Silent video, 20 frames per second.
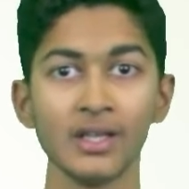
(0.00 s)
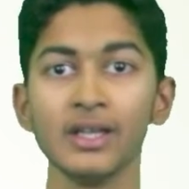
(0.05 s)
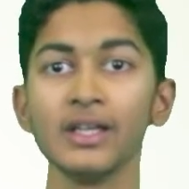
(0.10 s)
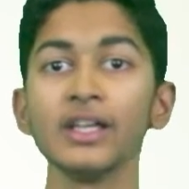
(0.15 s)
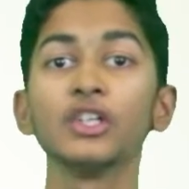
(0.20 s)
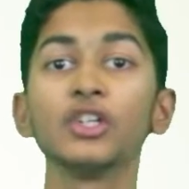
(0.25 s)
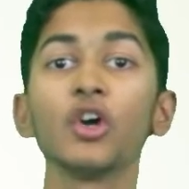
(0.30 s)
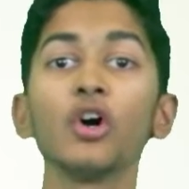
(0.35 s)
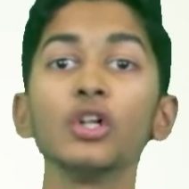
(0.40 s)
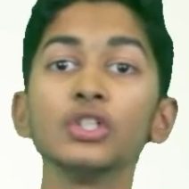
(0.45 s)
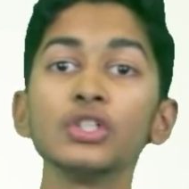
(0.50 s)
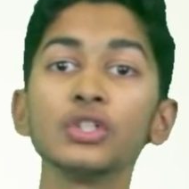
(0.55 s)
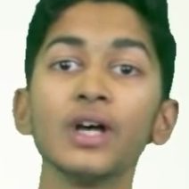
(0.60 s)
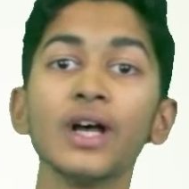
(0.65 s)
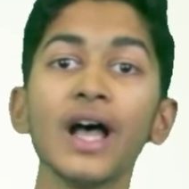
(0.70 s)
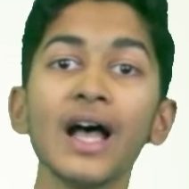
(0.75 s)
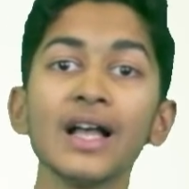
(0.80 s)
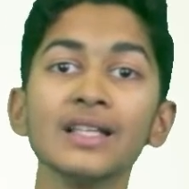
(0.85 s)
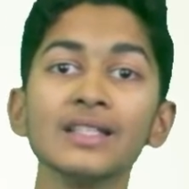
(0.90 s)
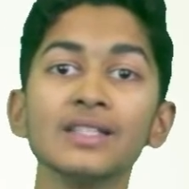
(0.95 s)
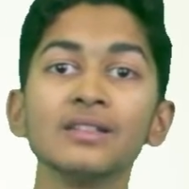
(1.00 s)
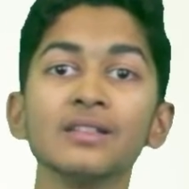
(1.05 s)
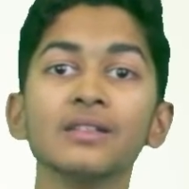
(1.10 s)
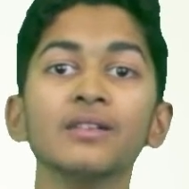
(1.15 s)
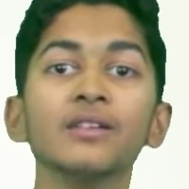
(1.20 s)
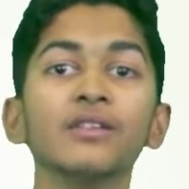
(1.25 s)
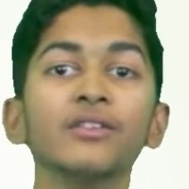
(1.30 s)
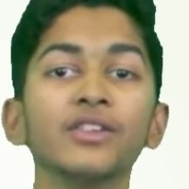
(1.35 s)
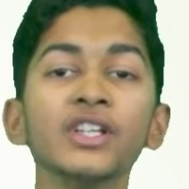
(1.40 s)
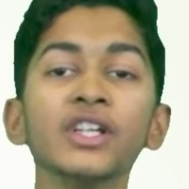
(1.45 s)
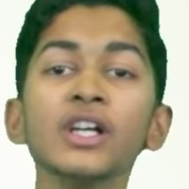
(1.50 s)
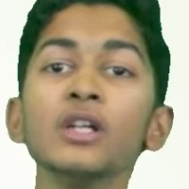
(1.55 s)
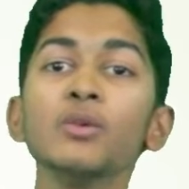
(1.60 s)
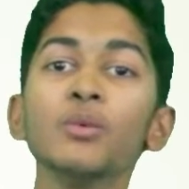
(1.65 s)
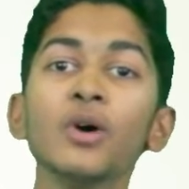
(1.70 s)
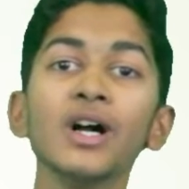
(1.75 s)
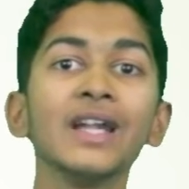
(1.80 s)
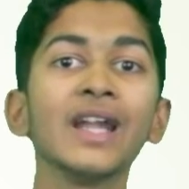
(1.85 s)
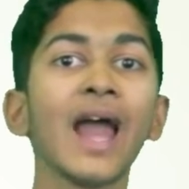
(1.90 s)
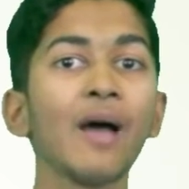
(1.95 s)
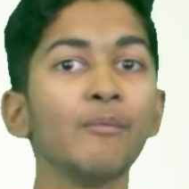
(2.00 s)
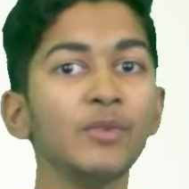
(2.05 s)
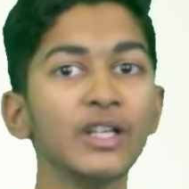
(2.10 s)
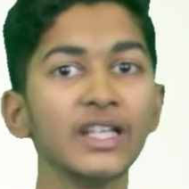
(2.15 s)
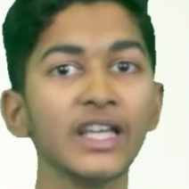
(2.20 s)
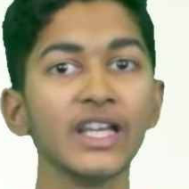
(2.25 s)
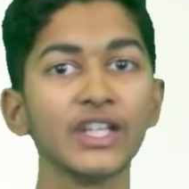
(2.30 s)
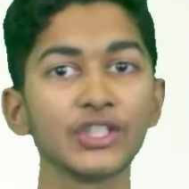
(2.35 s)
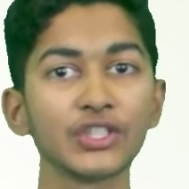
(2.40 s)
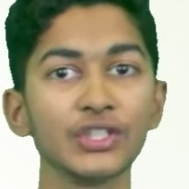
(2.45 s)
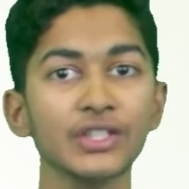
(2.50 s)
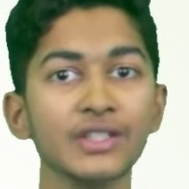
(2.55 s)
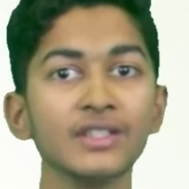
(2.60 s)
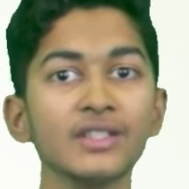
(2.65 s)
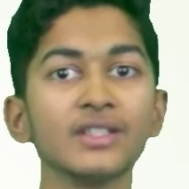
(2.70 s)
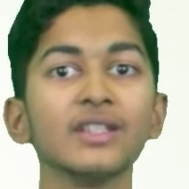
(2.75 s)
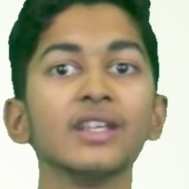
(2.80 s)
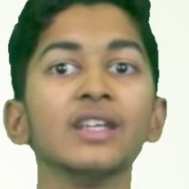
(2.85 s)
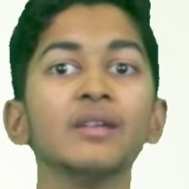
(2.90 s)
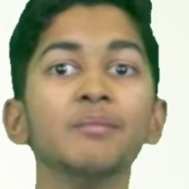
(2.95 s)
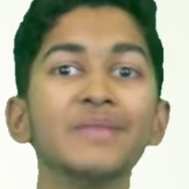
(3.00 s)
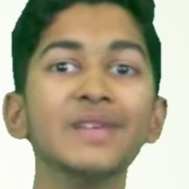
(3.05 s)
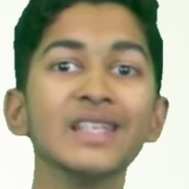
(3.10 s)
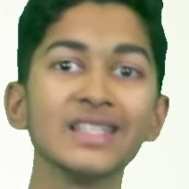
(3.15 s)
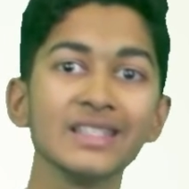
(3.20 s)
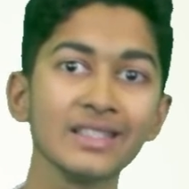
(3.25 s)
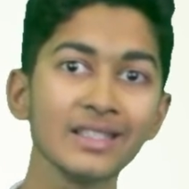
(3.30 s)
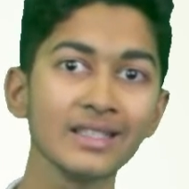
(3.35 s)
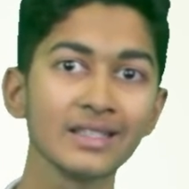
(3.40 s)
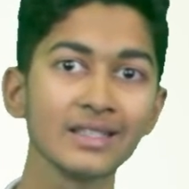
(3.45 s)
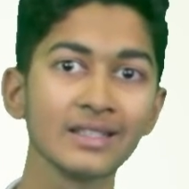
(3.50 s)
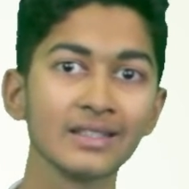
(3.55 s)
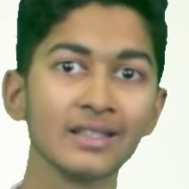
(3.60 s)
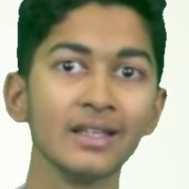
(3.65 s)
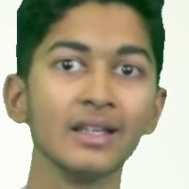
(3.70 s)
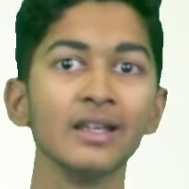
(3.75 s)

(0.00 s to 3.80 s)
It also has real-world applications in business,